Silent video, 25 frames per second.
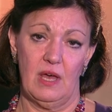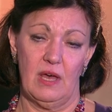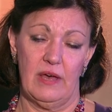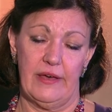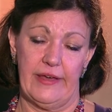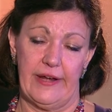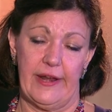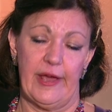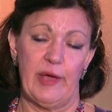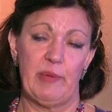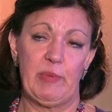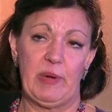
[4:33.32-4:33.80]

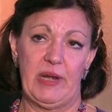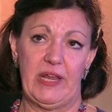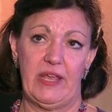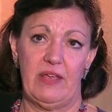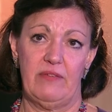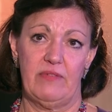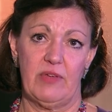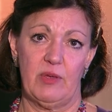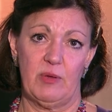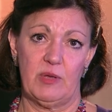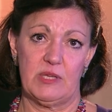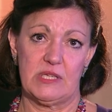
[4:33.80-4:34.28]
And I
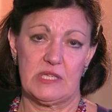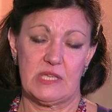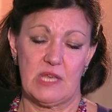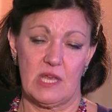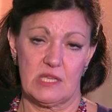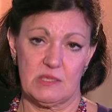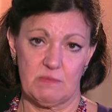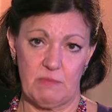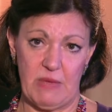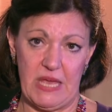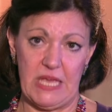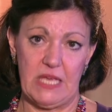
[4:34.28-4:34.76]
believe it
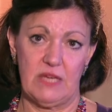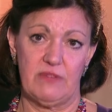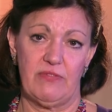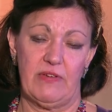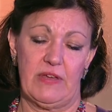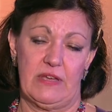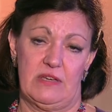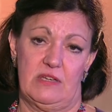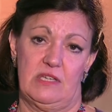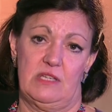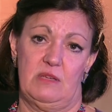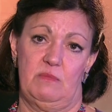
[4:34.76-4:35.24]
has made
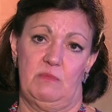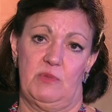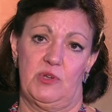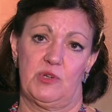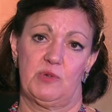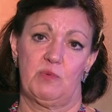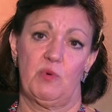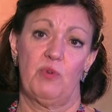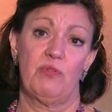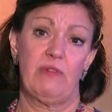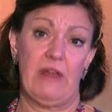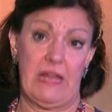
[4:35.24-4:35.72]
Fountain
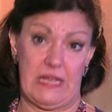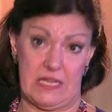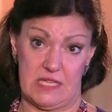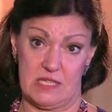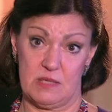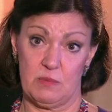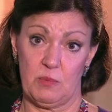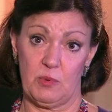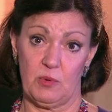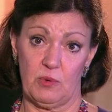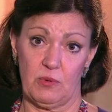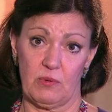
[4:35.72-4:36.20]
much more
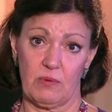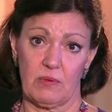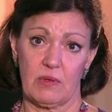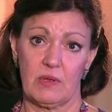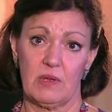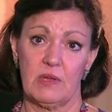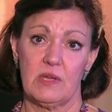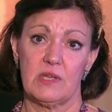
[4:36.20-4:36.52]
flexible,